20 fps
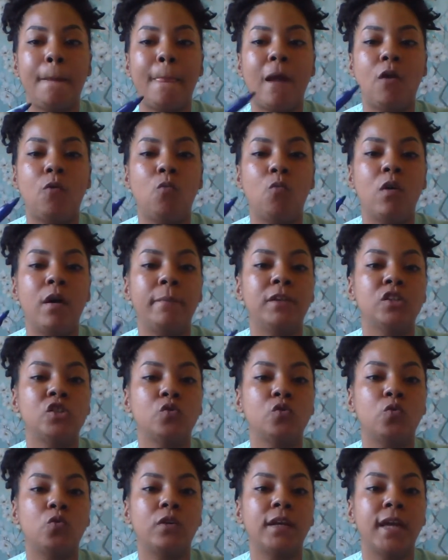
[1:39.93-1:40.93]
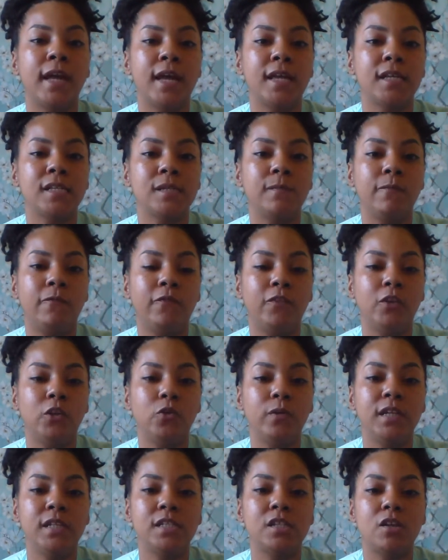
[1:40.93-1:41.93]
A woman's orgasm
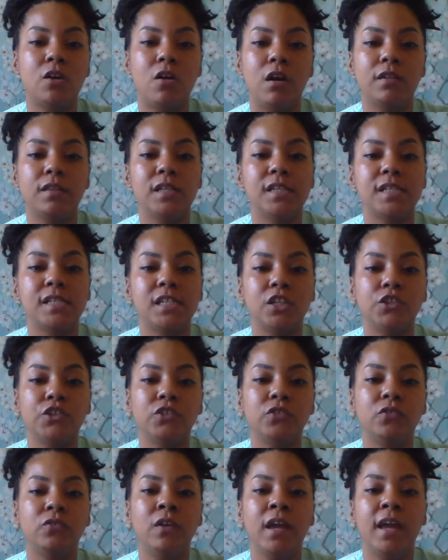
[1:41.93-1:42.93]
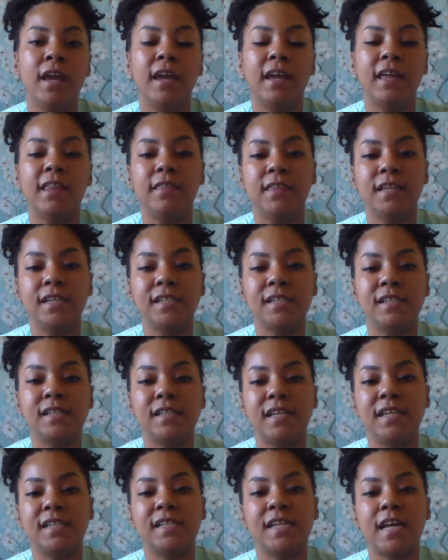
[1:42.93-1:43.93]
fluids on the sigil, and this
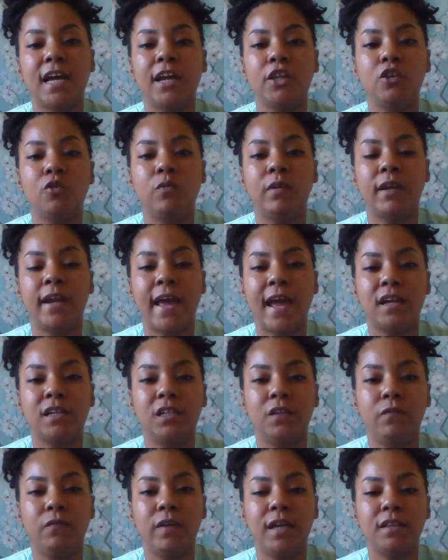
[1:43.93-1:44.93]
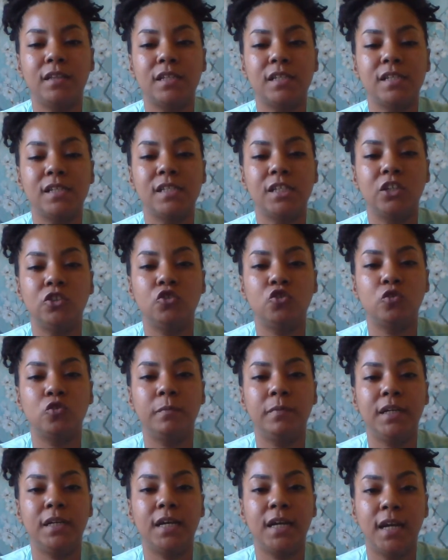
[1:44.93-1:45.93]
is how you would activate this sigil,
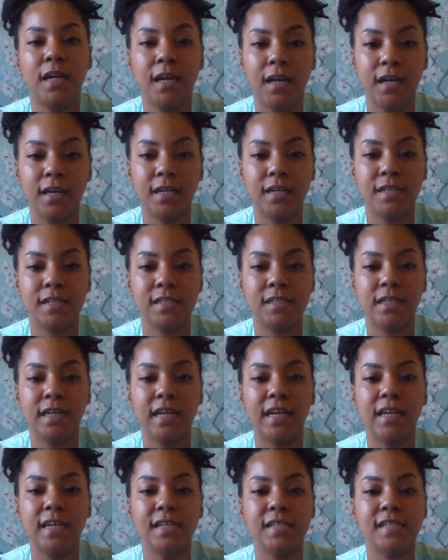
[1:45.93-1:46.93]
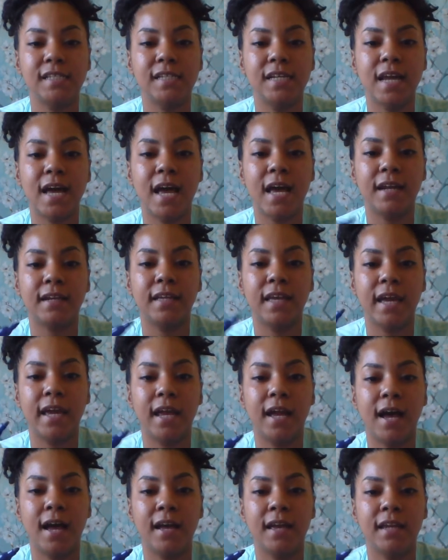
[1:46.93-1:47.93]
because it is not
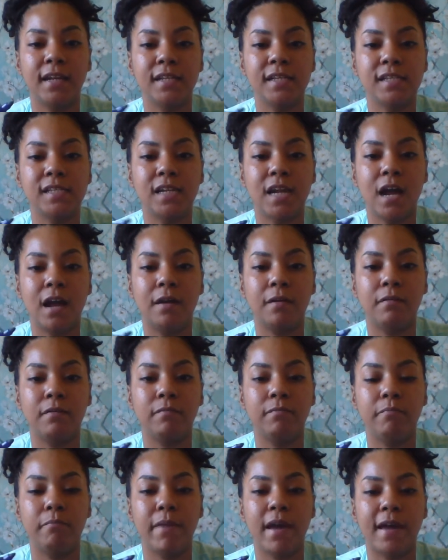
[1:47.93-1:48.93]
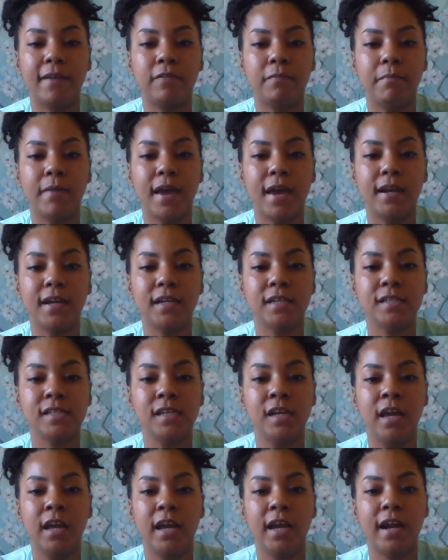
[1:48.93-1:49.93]
chaos, it is not mathematics,
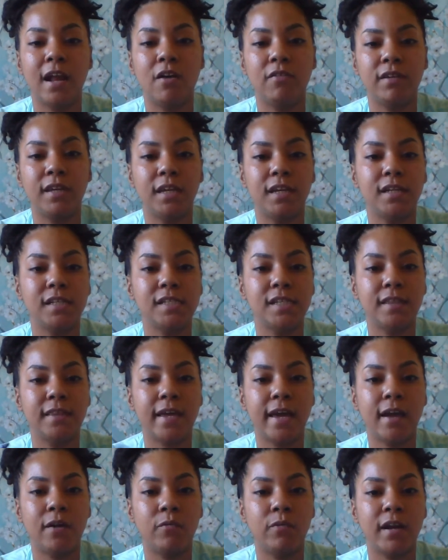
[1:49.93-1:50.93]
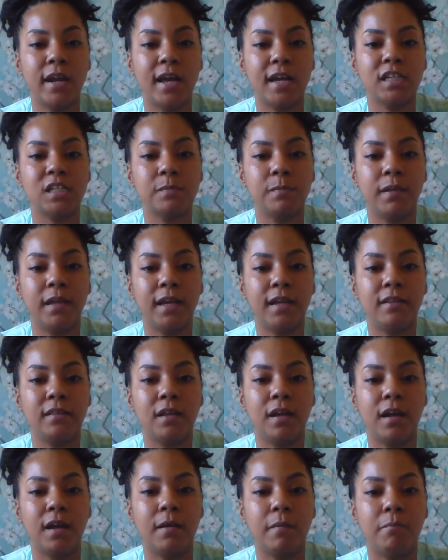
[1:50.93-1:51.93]
and I'll get into that when I explain
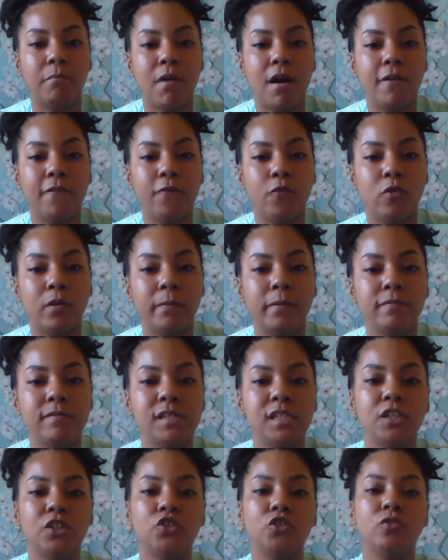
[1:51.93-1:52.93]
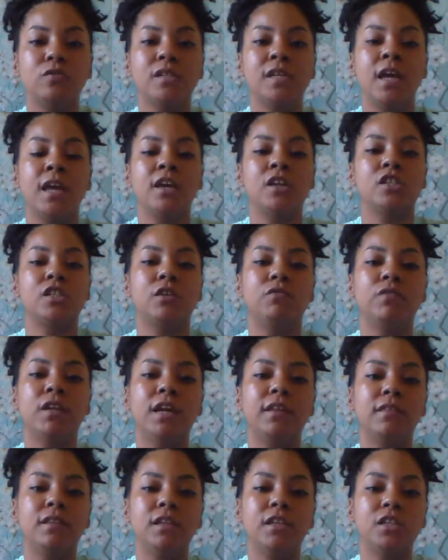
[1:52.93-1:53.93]
my form of sigils. So
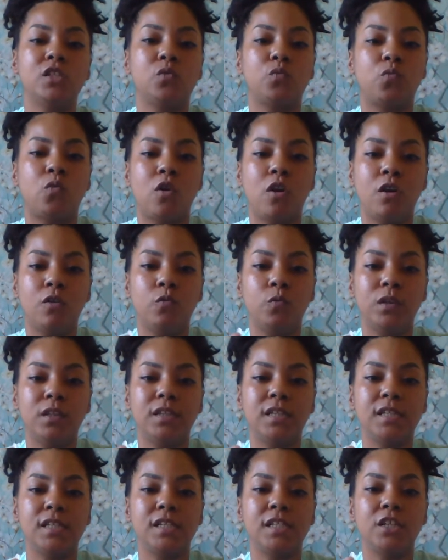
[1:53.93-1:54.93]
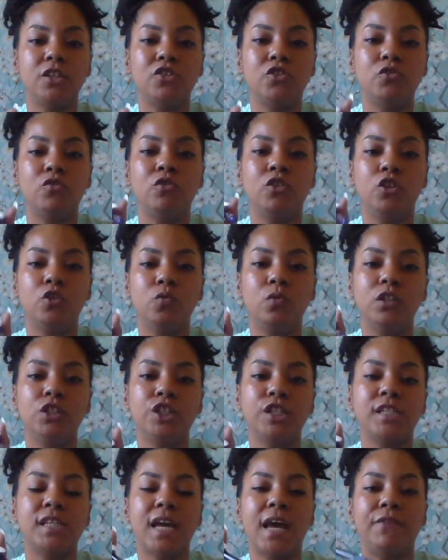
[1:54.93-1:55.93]
nothing is wrong with this sigil. You would
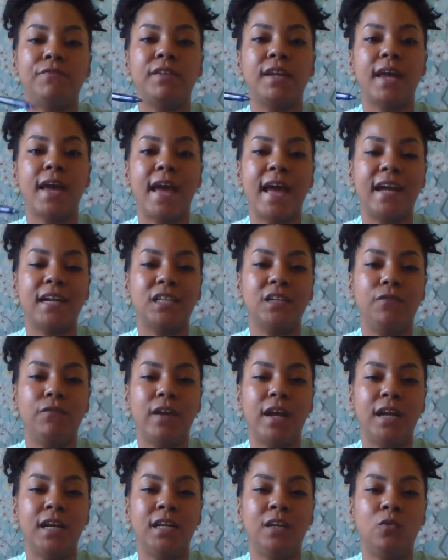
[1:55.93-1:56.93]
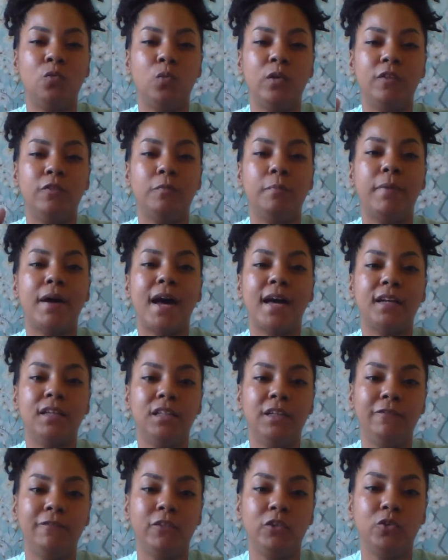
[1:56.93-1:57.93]
just have to activate it with
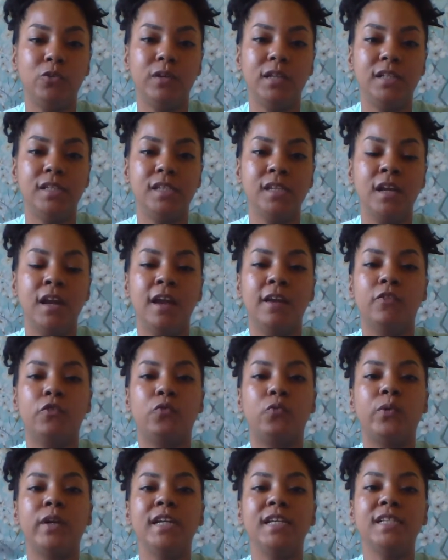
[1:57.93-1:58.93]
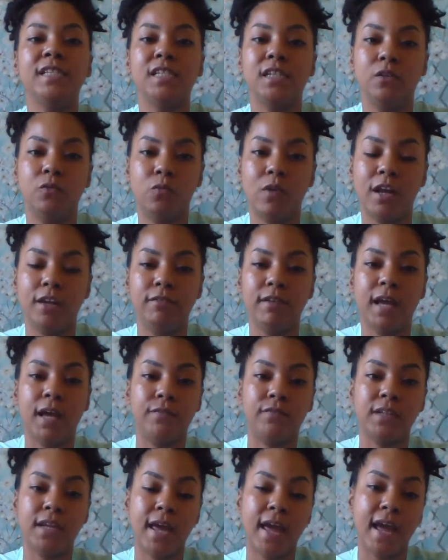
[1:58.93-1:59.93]
bodily fluids. The reason why you
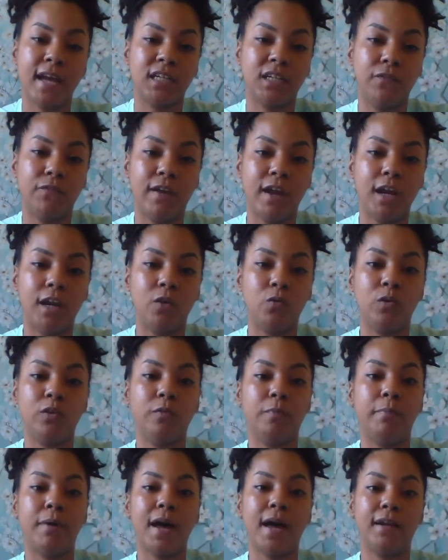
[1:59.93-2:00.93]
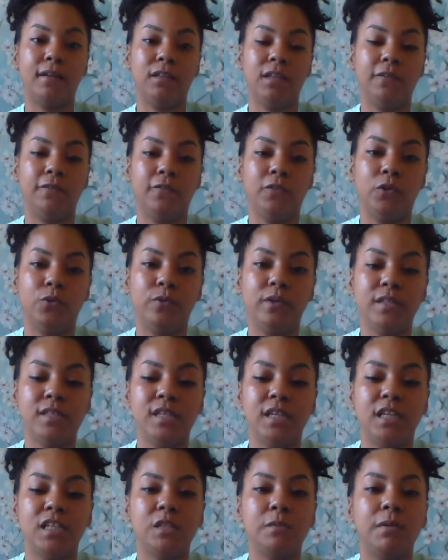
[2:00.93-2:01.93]
have to activate it with bodily fluids
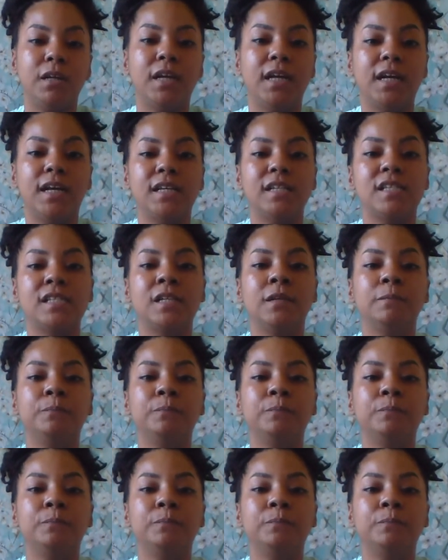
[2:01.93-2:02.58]
is because